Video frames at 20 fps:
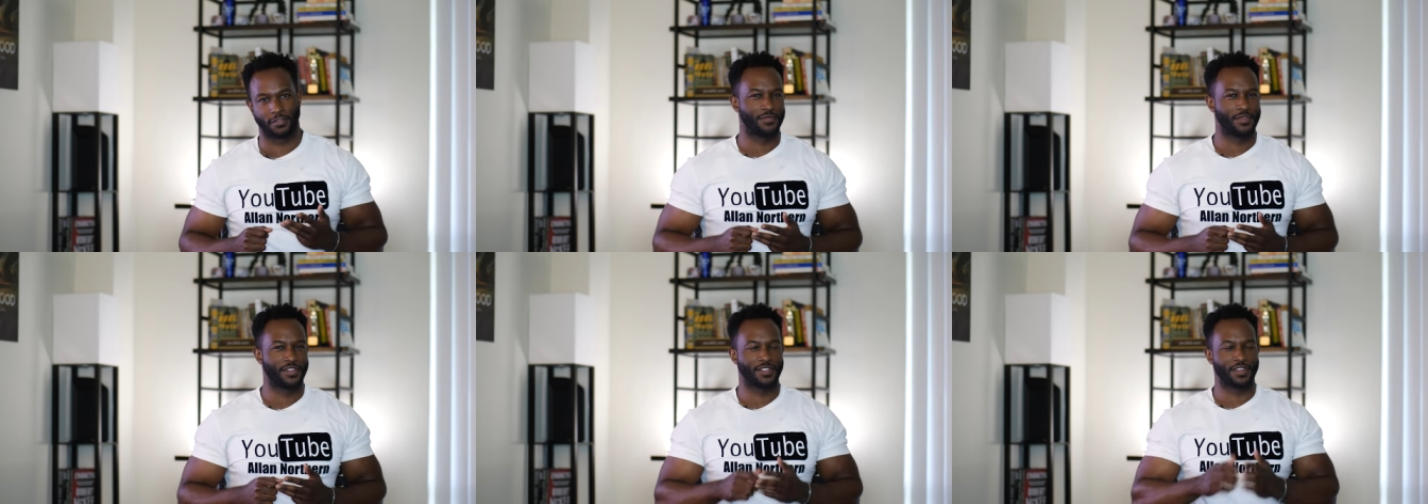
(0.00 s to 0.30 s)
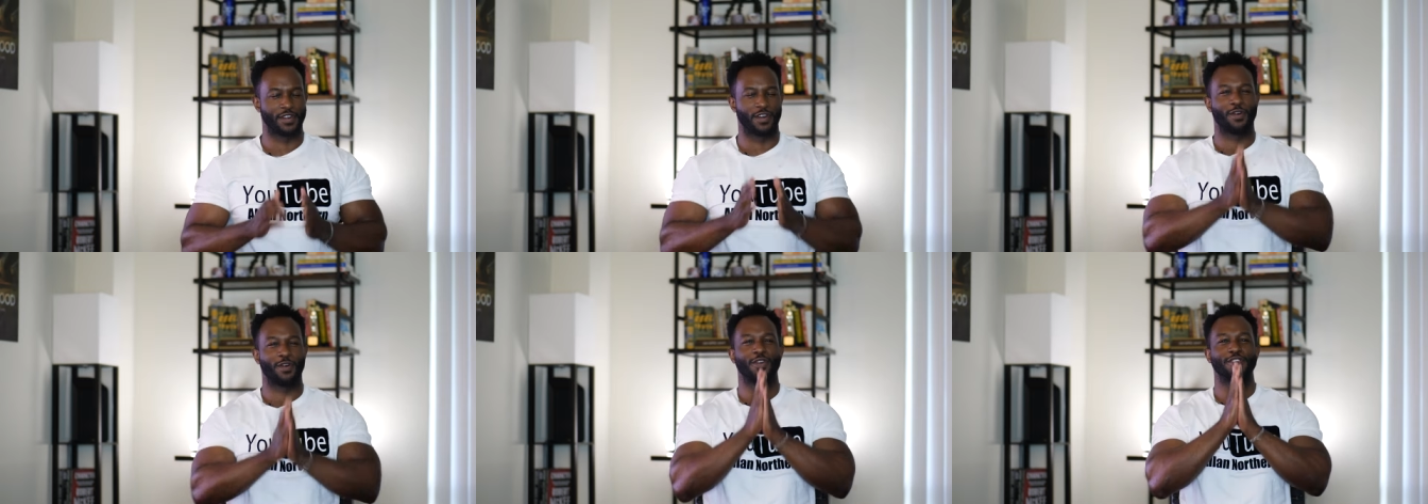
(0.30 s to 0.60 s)
It's
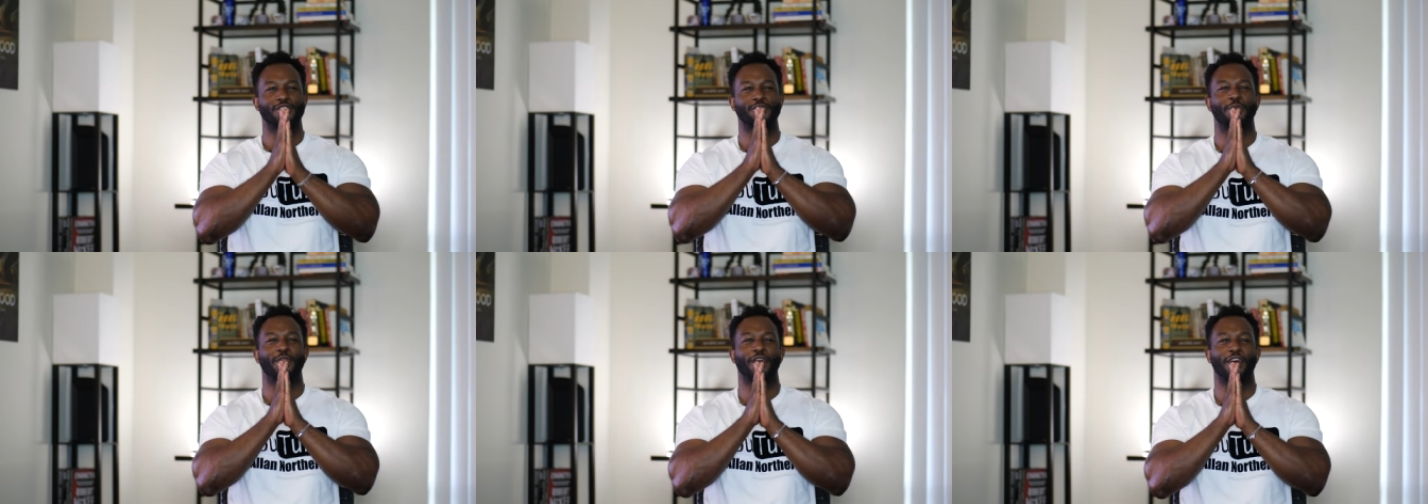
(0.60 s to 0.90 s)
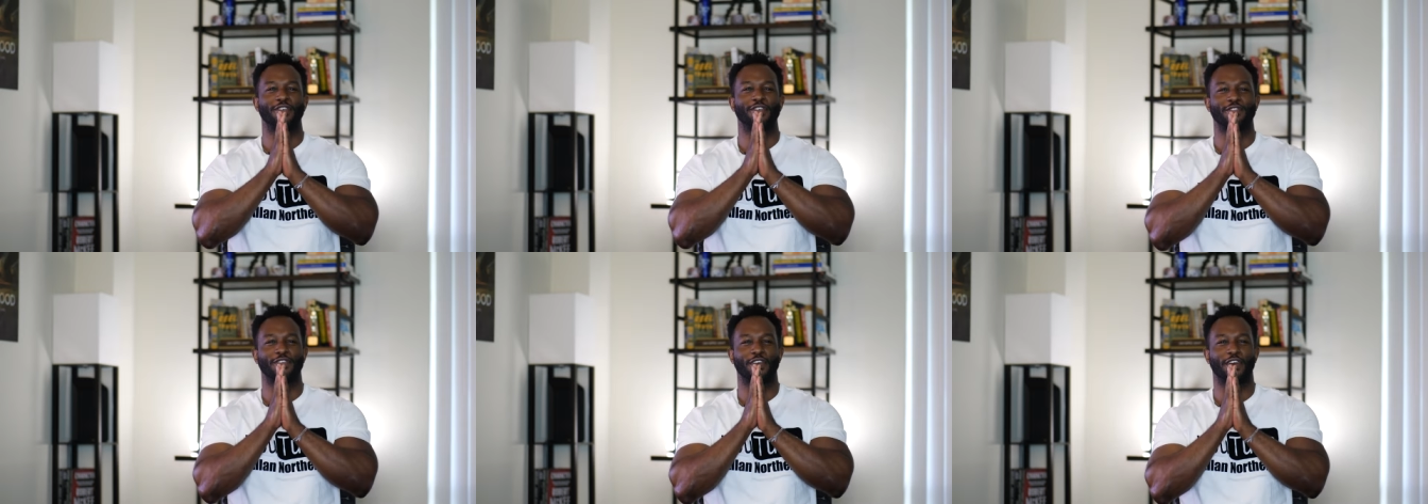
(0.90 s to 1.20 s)
always a
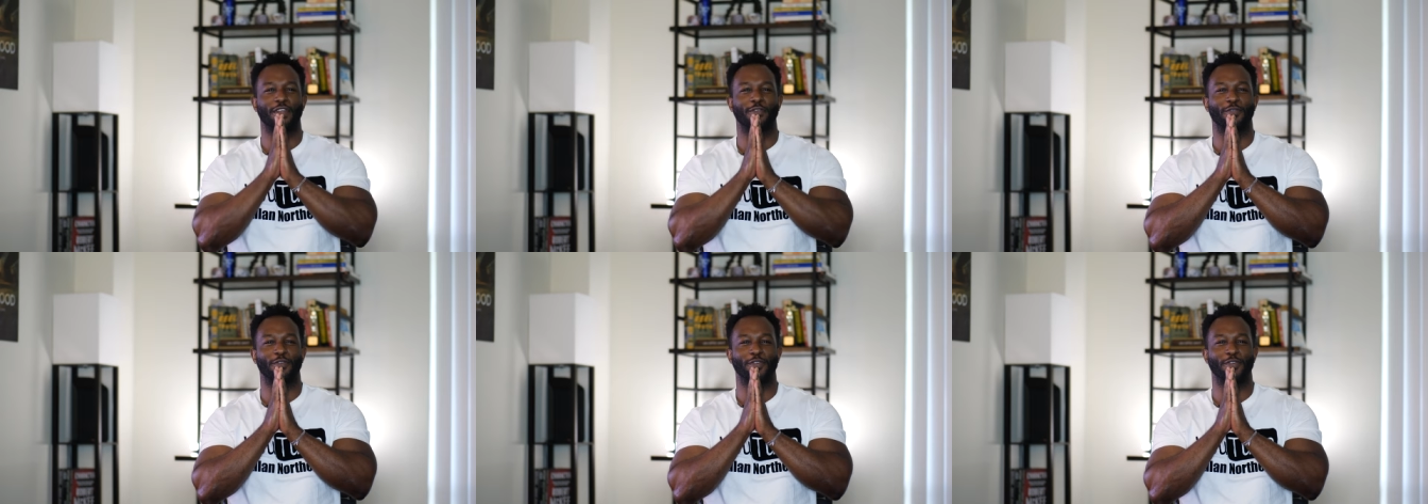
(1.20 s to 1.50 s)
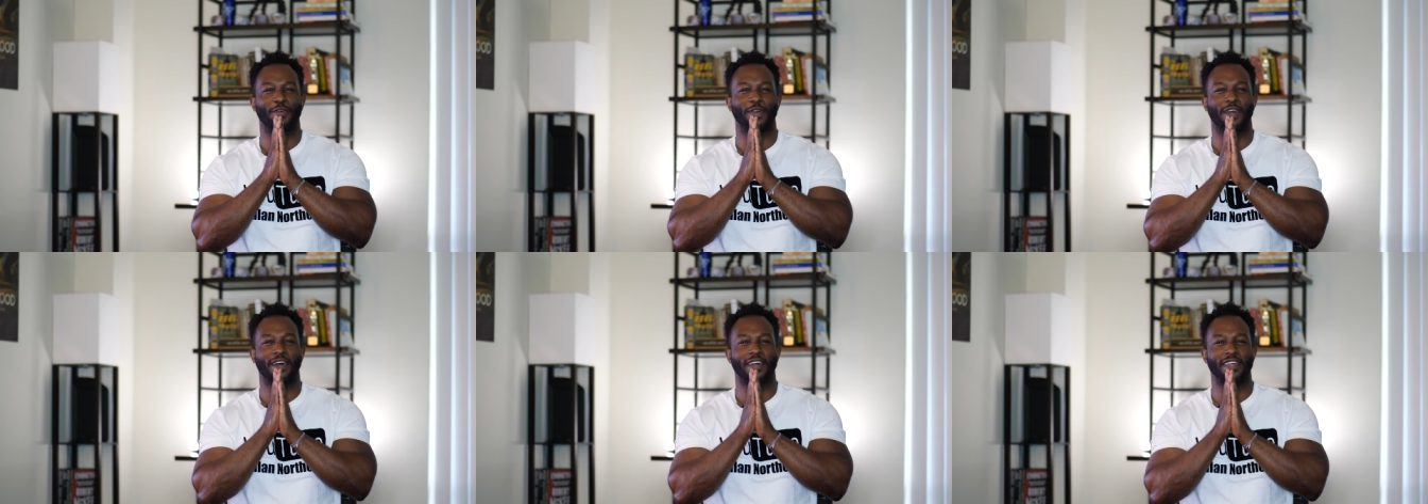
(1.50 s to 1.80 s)
blast chatting with you
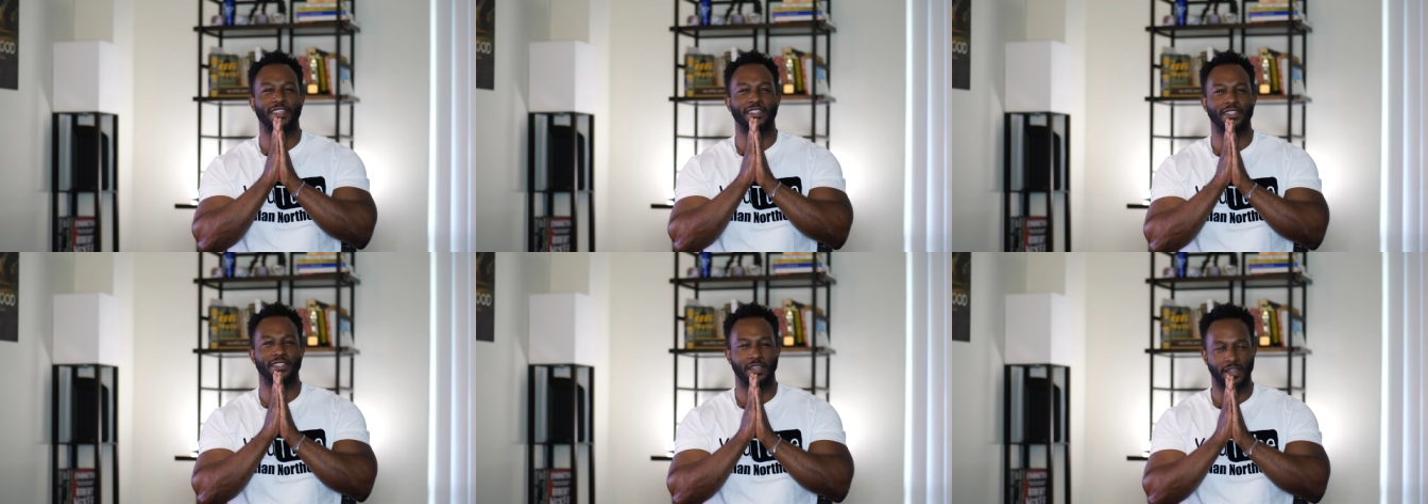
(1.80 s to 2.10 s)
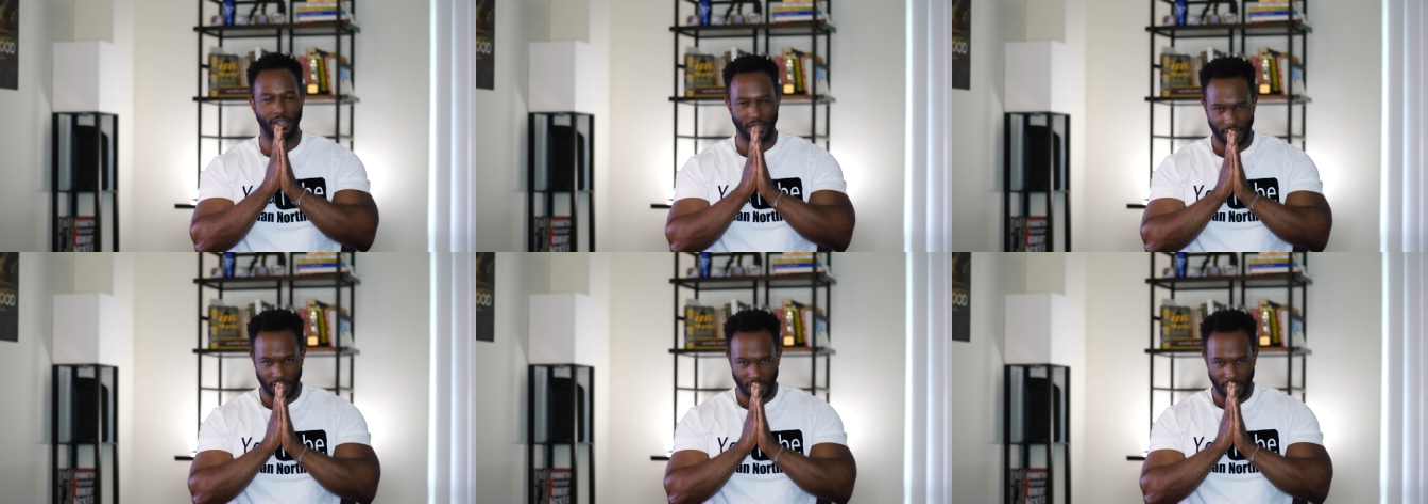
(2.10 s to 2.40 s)
guys.
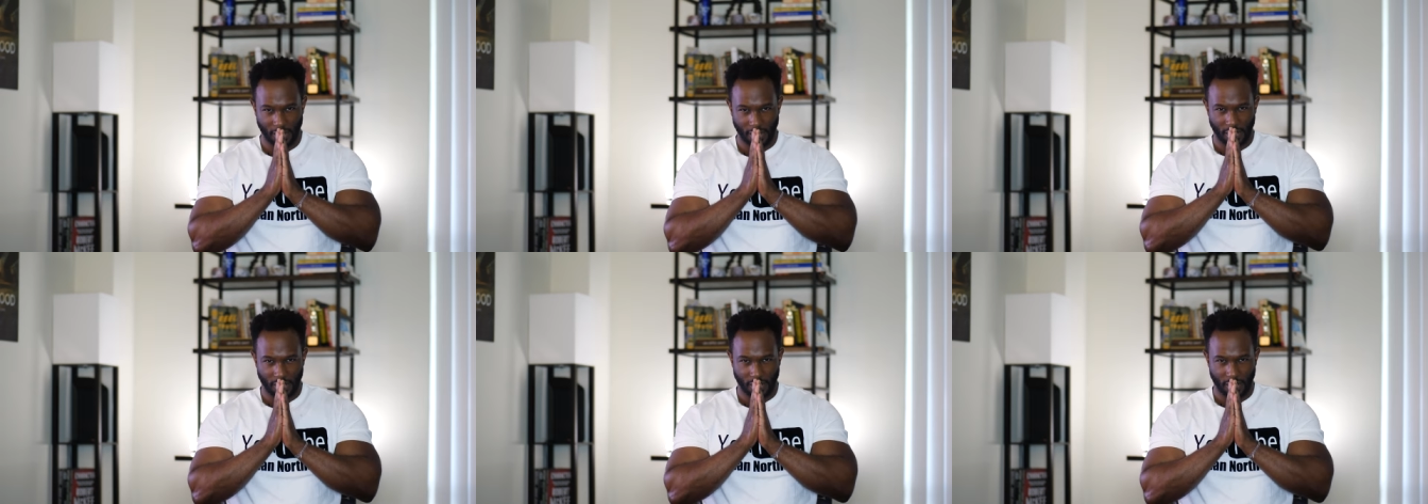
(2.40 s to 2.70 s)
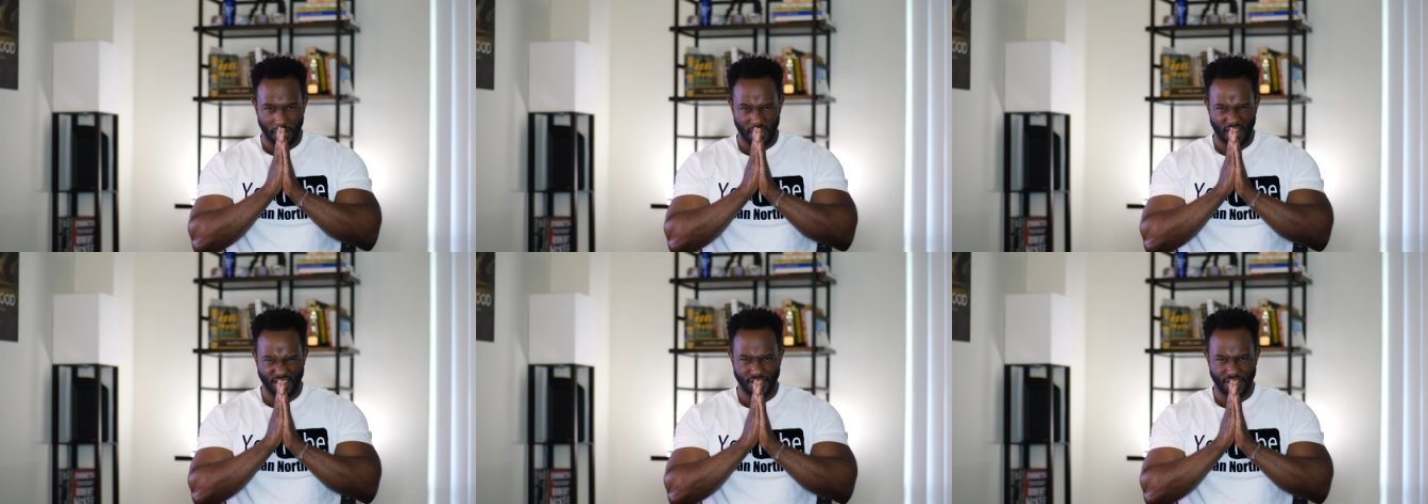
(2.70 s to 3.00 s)

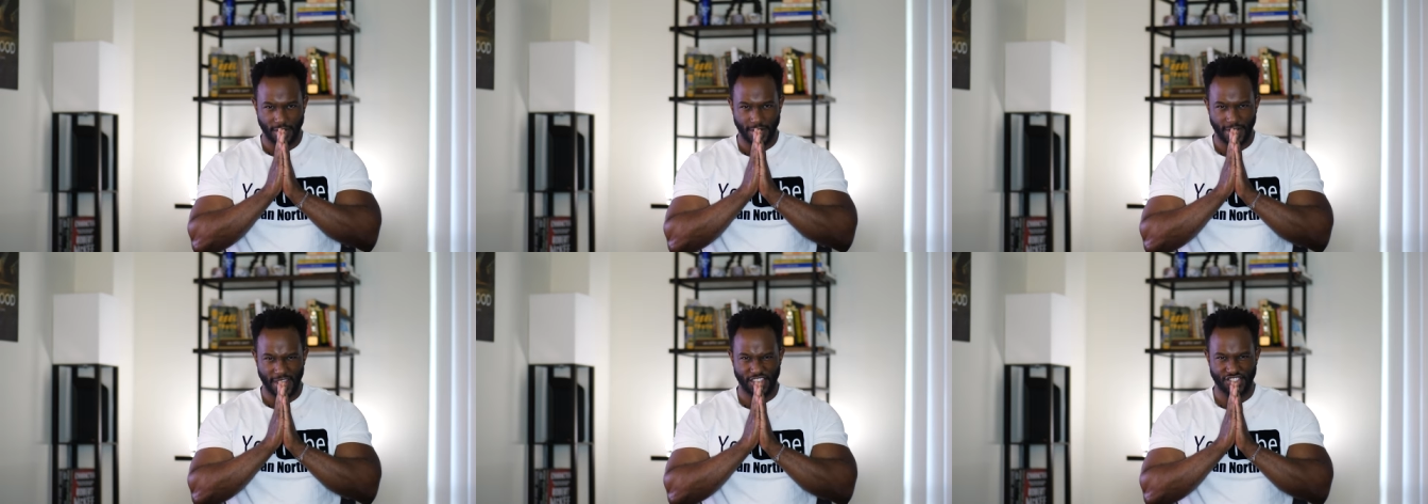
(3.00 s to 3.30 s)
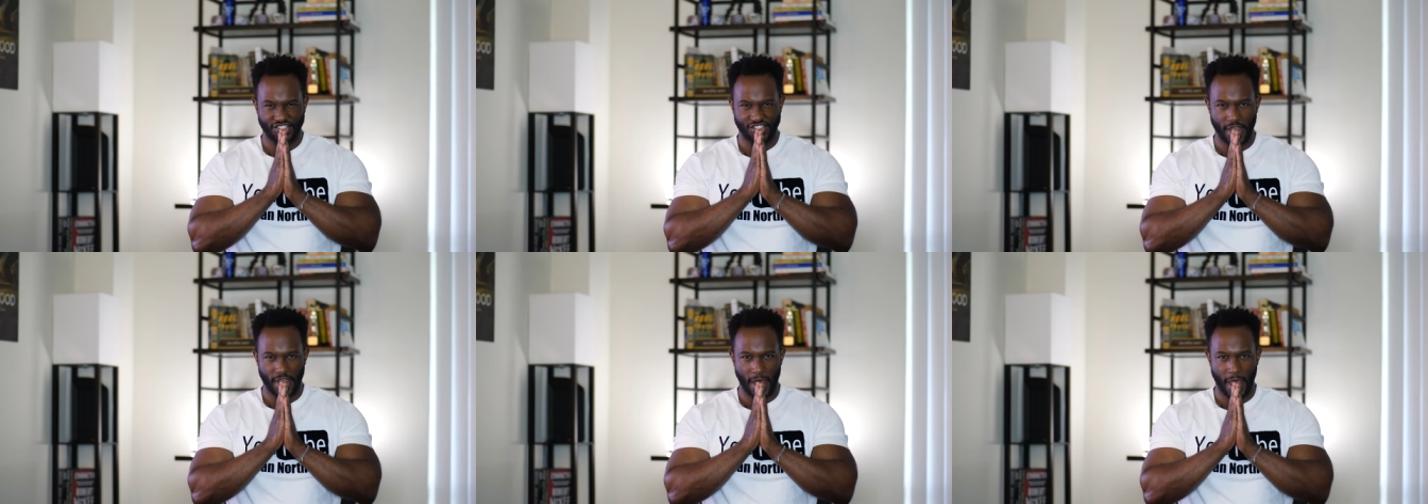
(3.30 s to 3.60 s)
Until
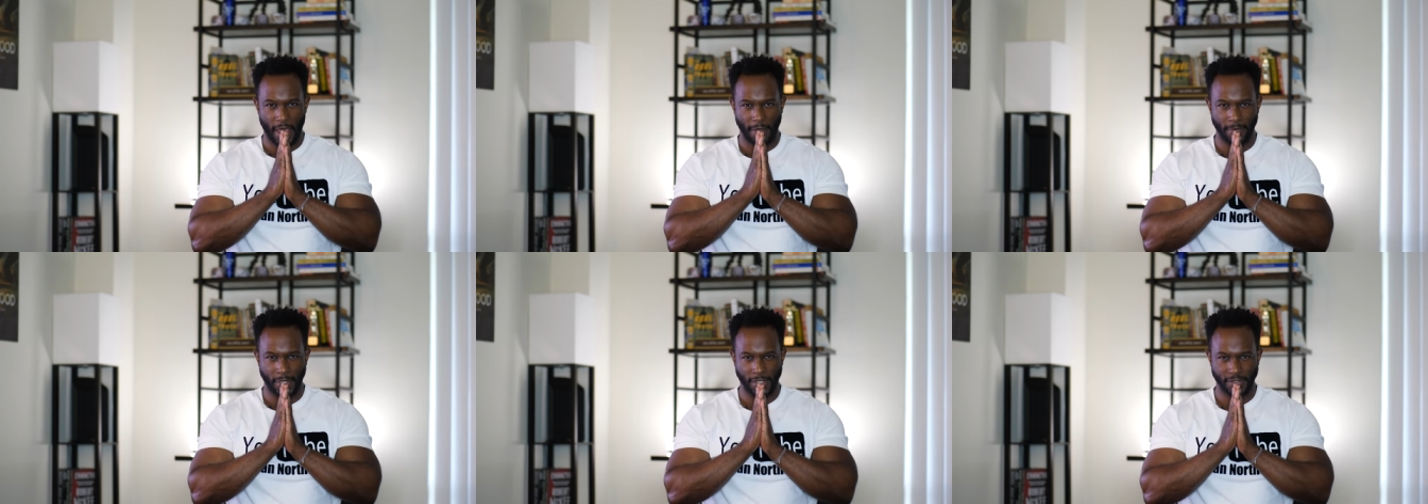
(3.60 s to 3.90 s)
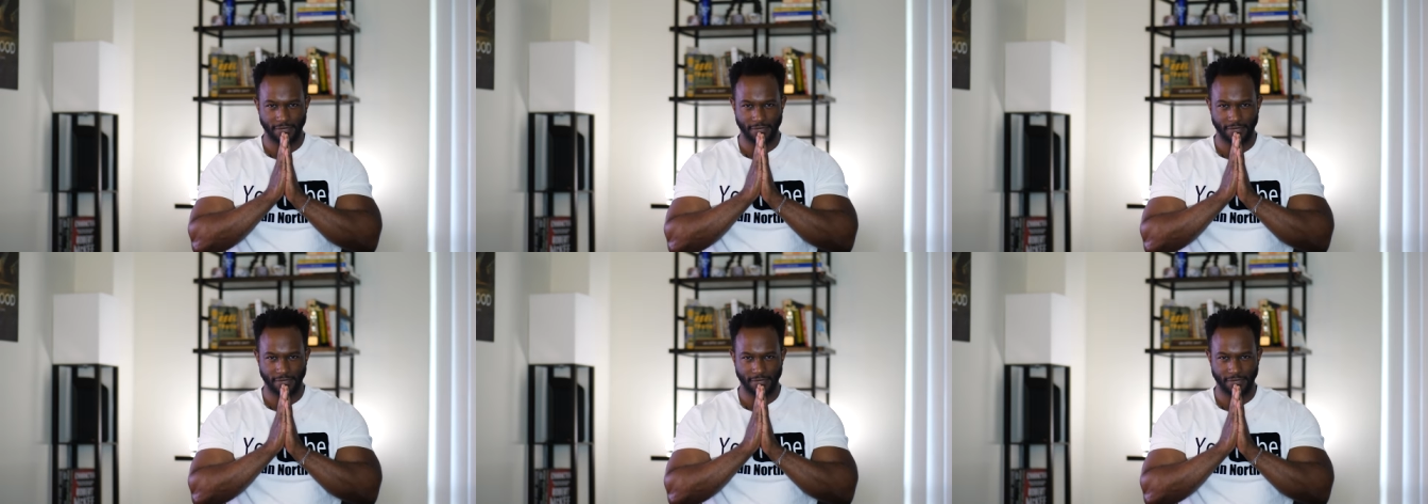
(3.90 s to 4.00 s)
next time,